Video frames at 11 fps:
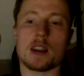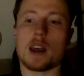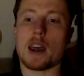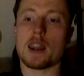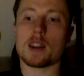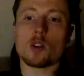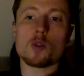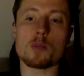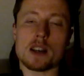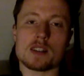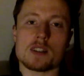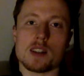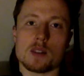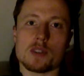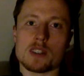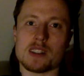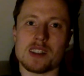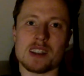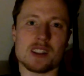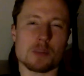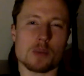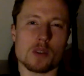I know myself as a
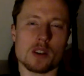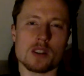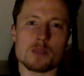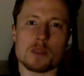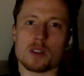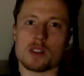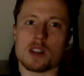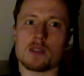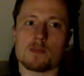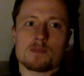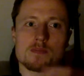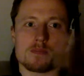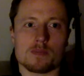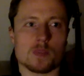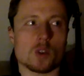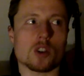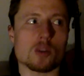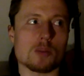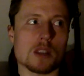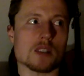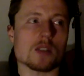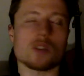data point because I
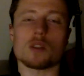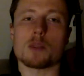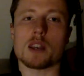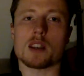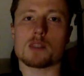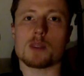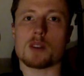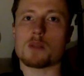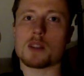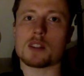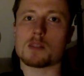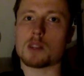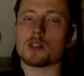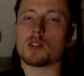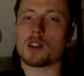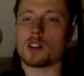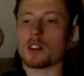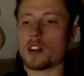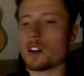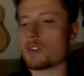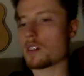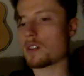documented all my experiments in my training
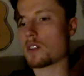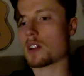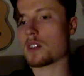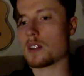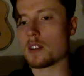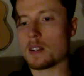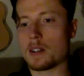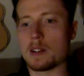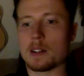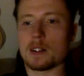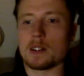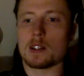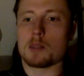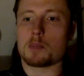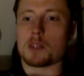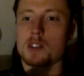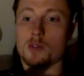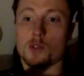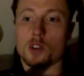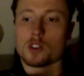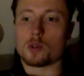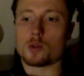diary, right? But it's of
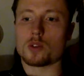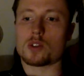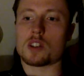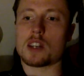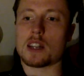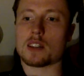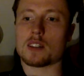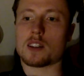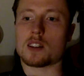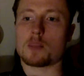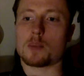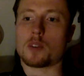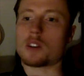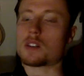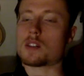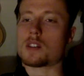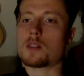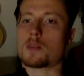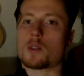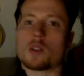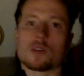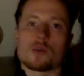course cool to see other data points
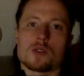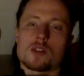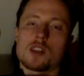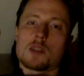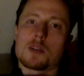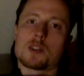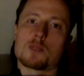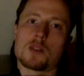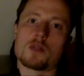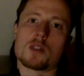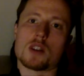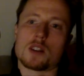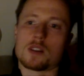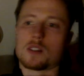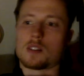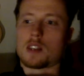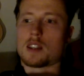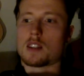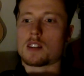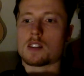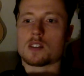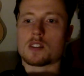going through the same experiences, and
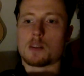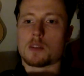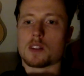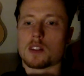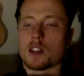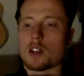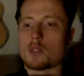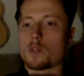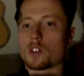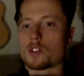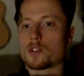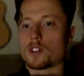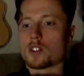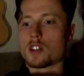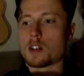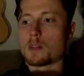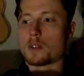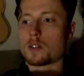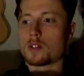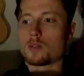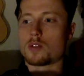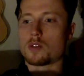this is something that I watch, for example, on
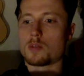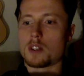YouTube.